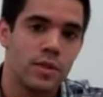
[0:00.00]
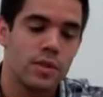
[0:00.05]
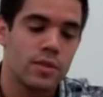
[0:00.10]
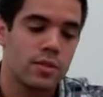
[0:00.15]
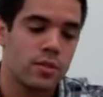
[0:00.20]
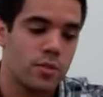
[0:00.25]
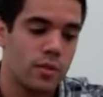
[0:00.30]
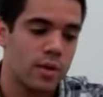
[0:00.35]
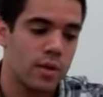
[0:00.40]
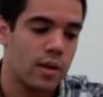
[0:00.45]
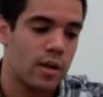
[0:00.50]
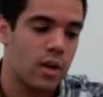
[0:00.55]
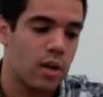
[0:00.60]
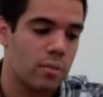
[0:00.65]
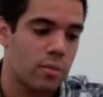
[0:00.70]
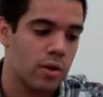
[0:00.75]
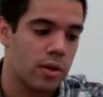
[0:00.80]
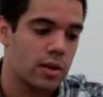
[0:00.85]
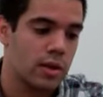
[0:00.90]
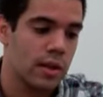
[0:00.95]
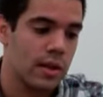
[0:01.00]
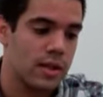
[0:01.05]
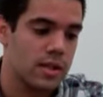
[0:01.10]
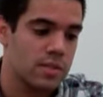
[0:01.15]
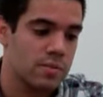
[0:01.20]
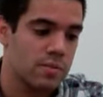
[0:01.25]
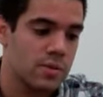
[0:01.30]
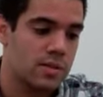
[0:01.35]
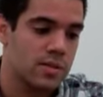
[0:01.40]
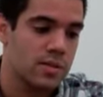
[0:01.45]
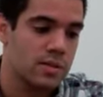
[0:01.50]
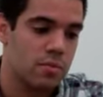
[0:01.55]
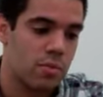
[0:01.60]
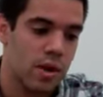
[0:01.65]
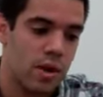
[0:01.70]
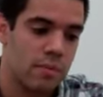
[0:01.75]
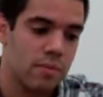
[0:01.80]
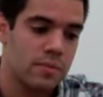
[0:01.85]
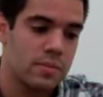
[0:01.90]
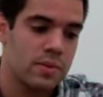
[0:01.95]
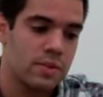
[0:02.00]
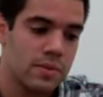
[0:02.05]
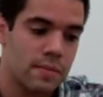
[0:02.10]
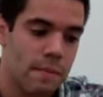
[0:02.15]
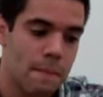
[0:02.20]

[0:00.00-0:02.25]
to uh, help our clients' business problems.